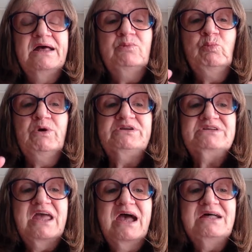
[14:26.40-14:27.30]
And what
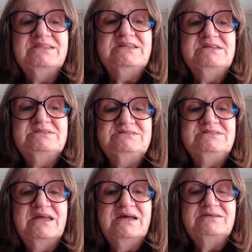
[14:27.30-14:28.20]
Kathy and
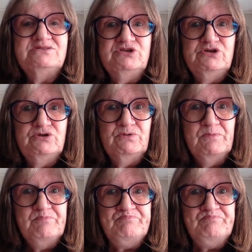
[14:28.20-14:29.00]
Dan do